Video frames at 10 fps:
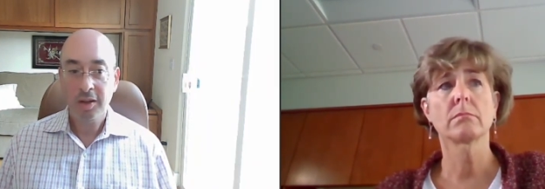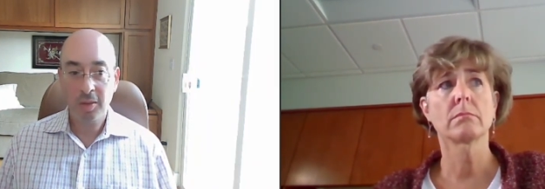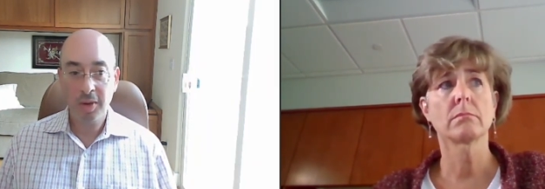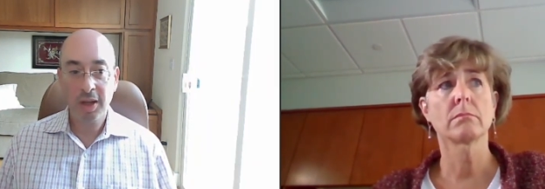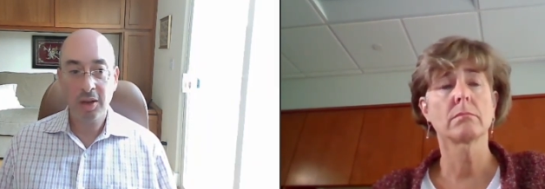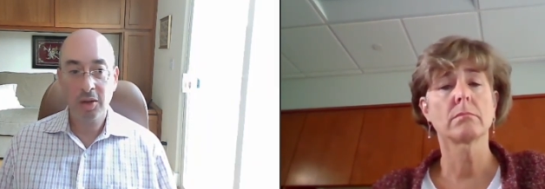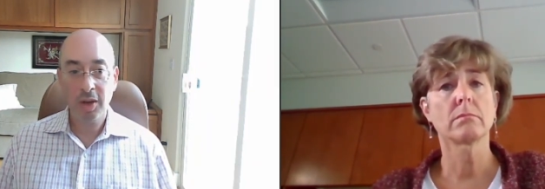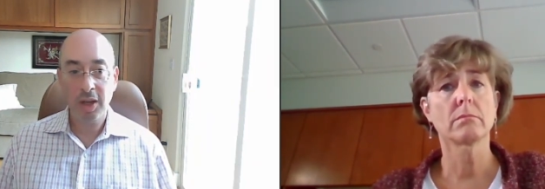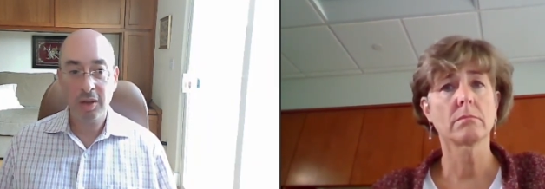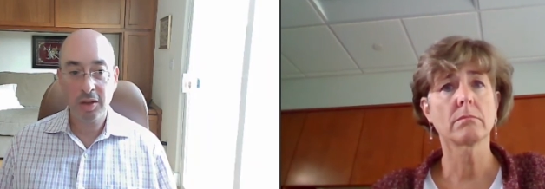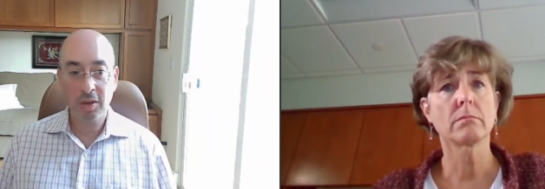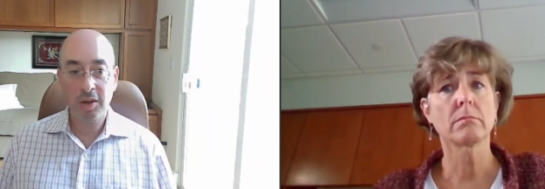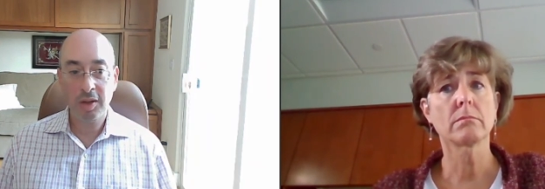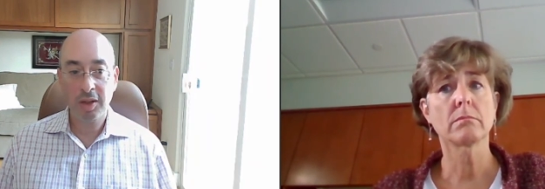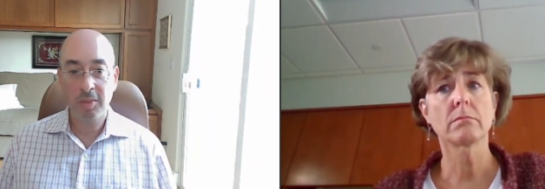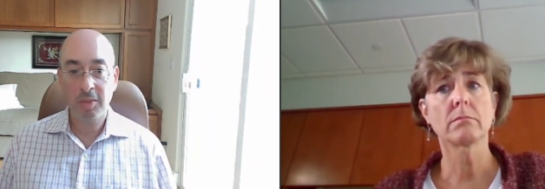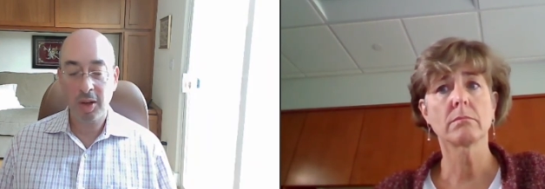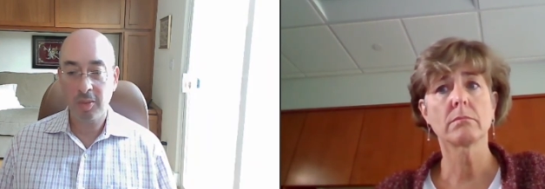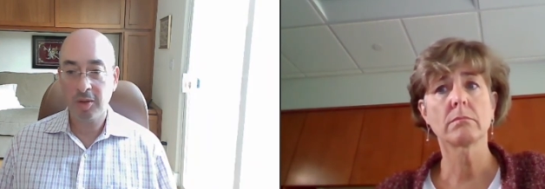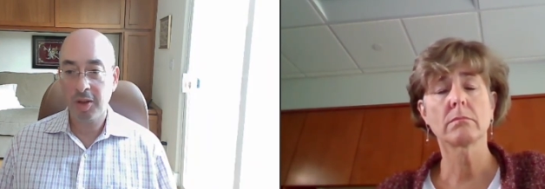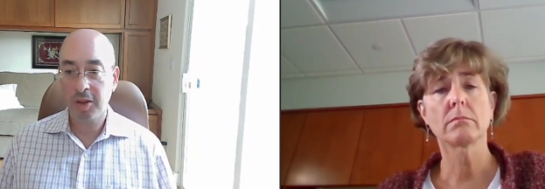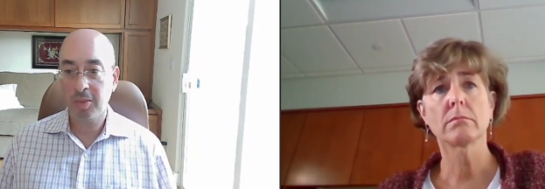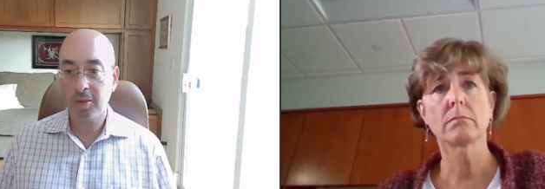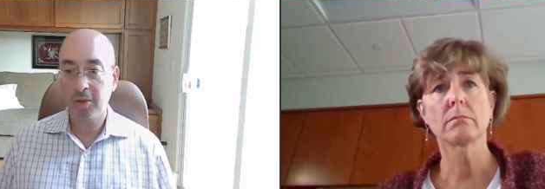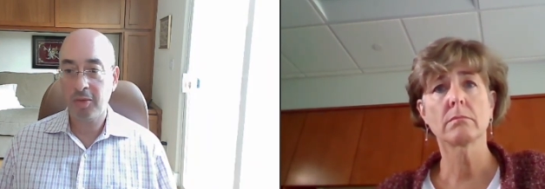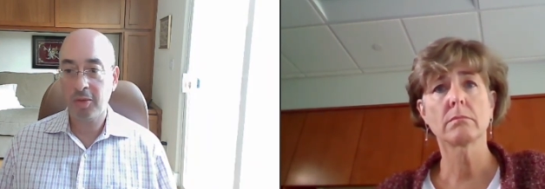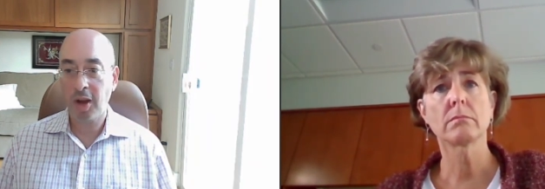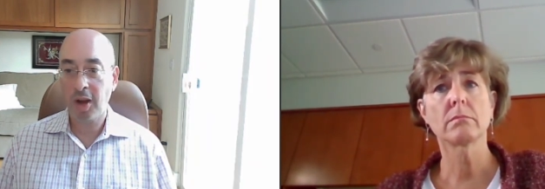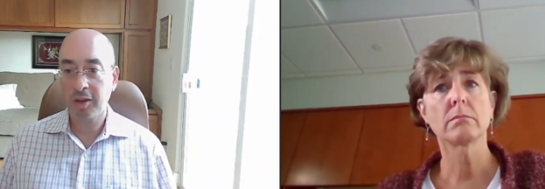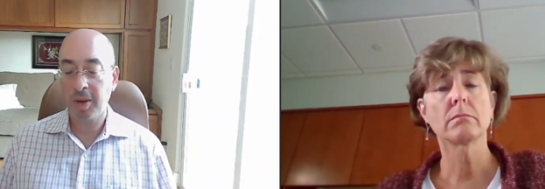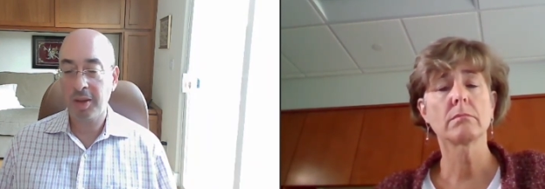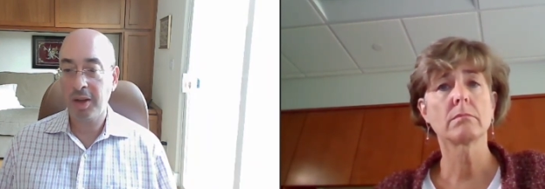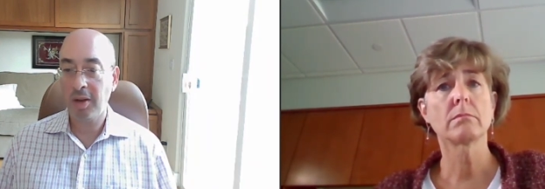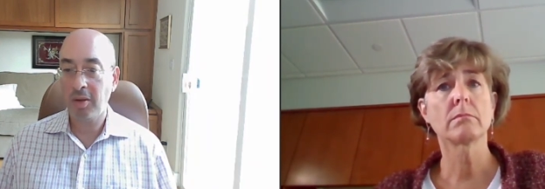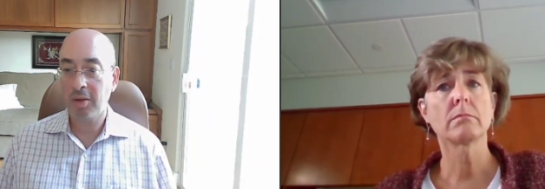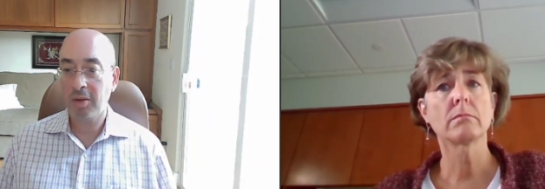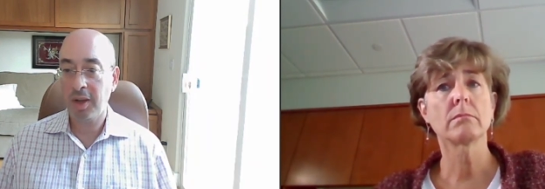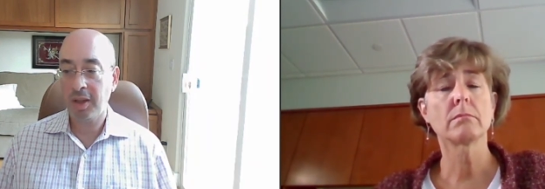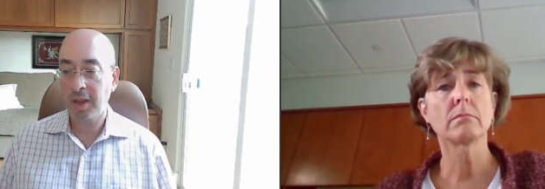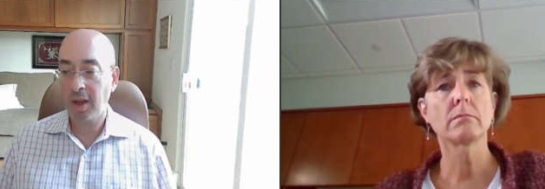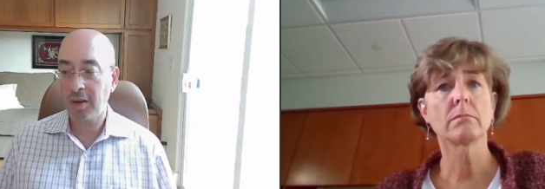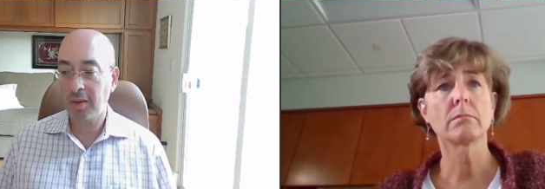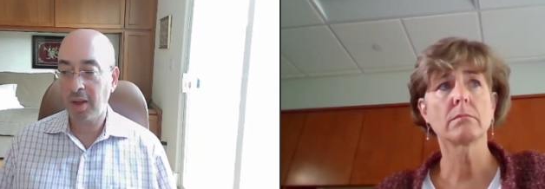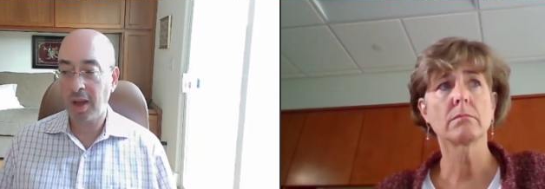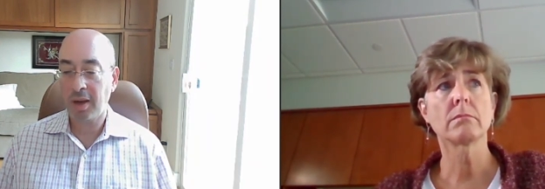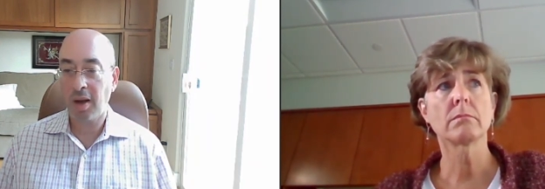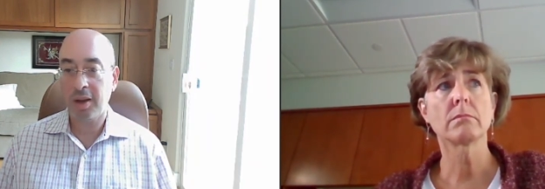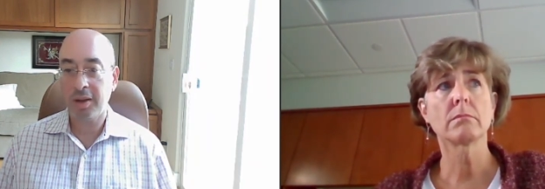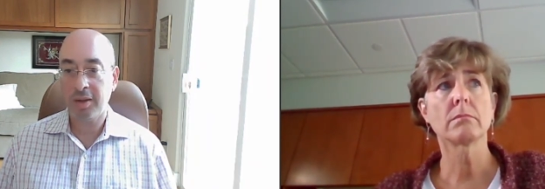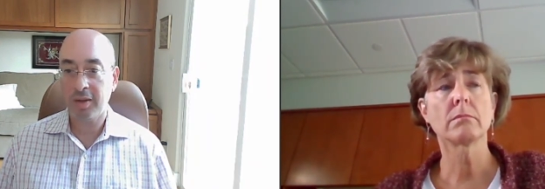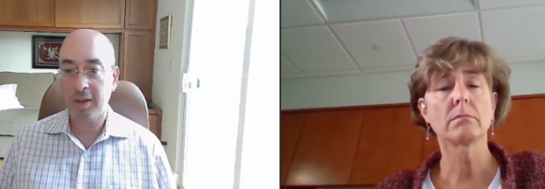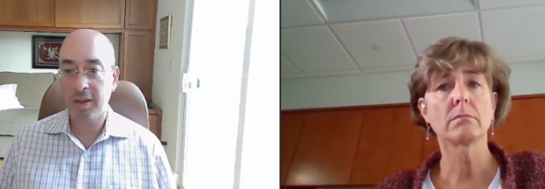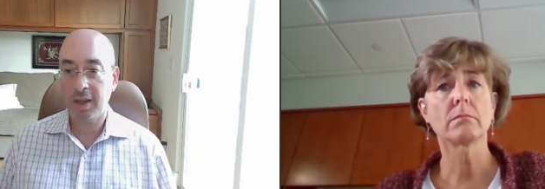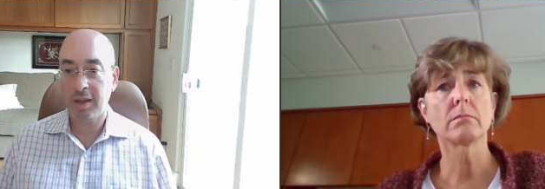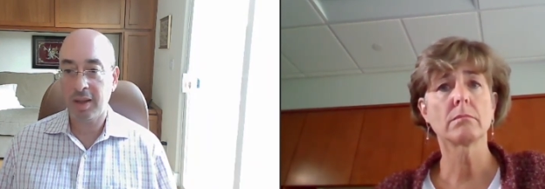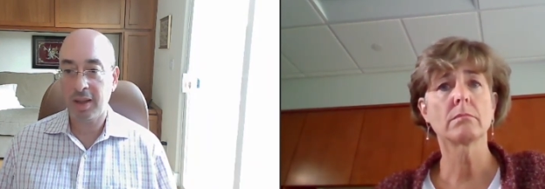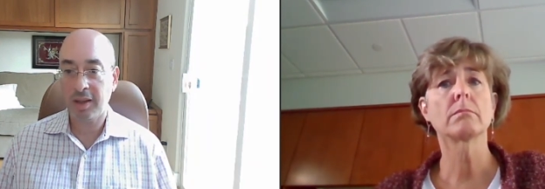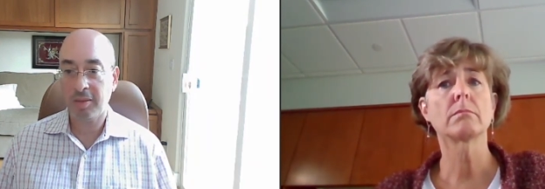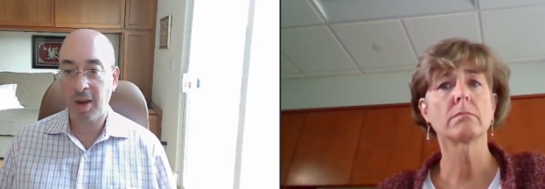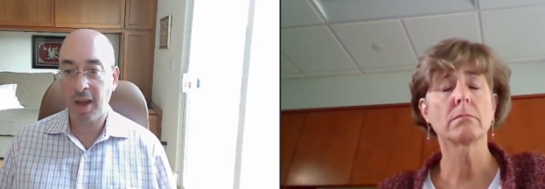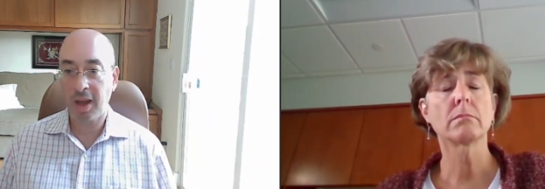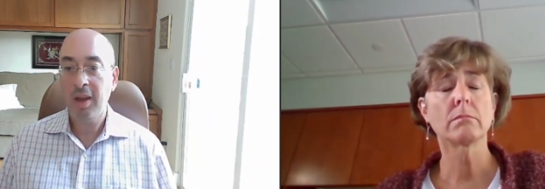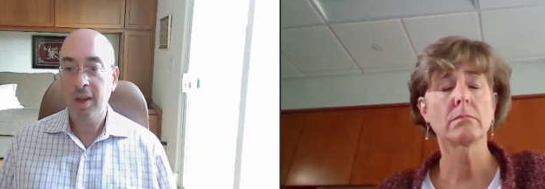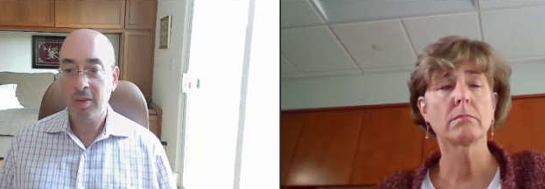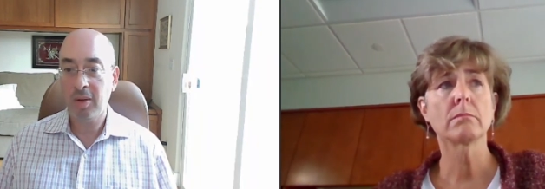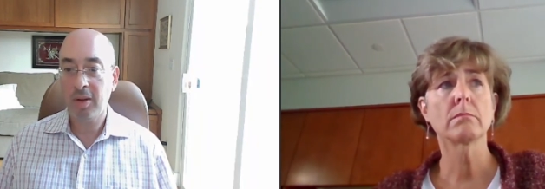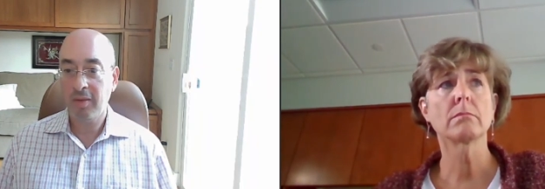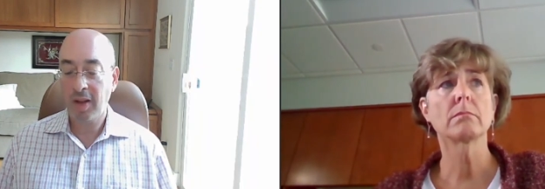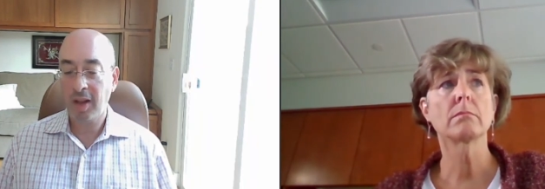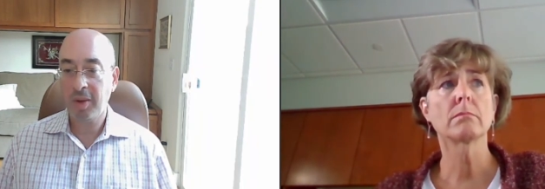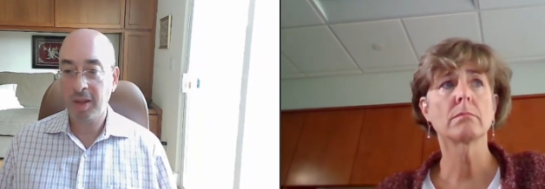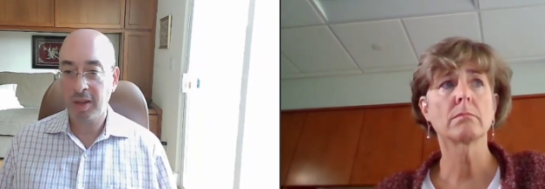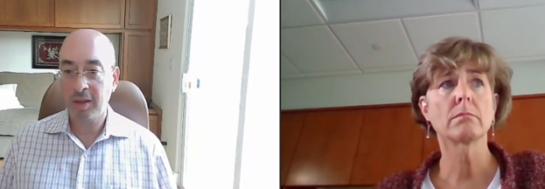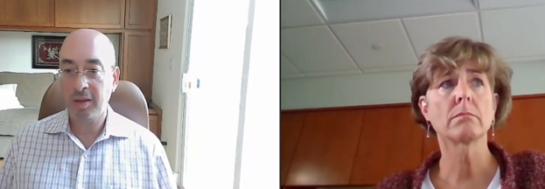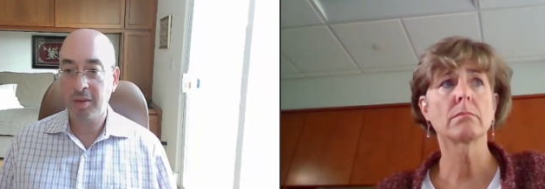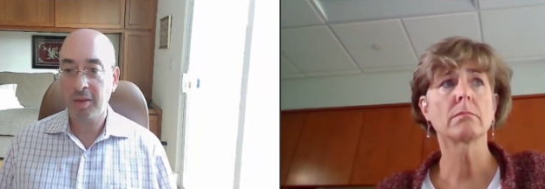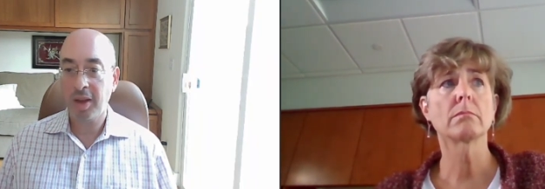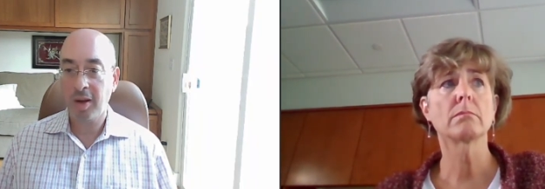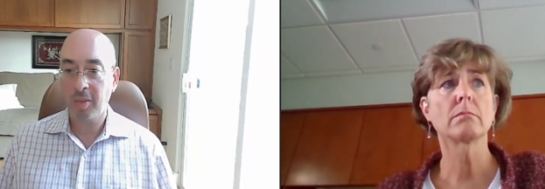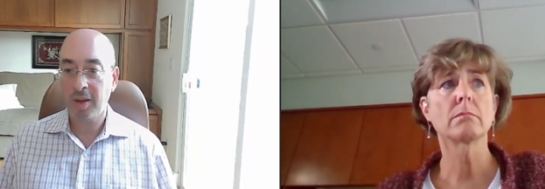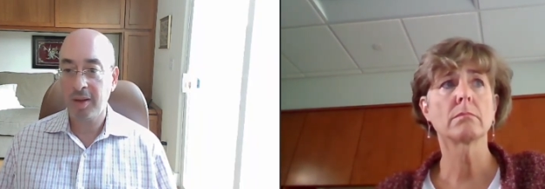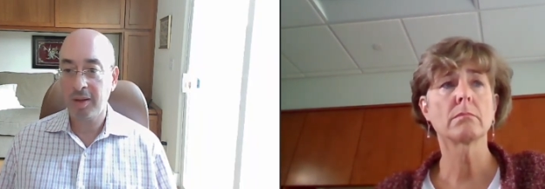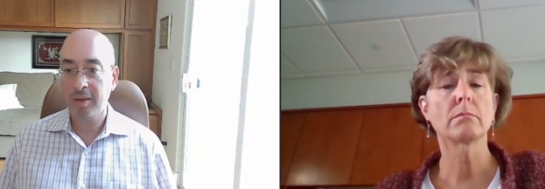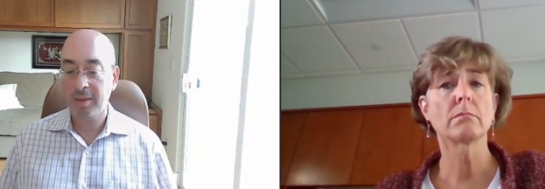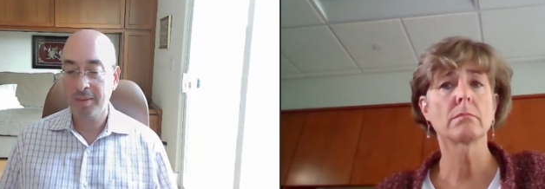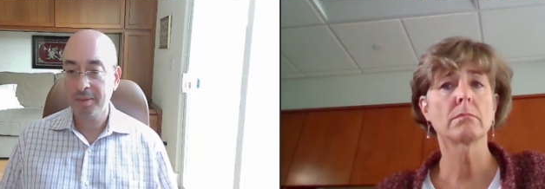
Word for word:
Speaker 1: So we can treat certain symptoms with approved drugs, but they don't treat the underlying cause of disease. And that's why we're developing these new therapies.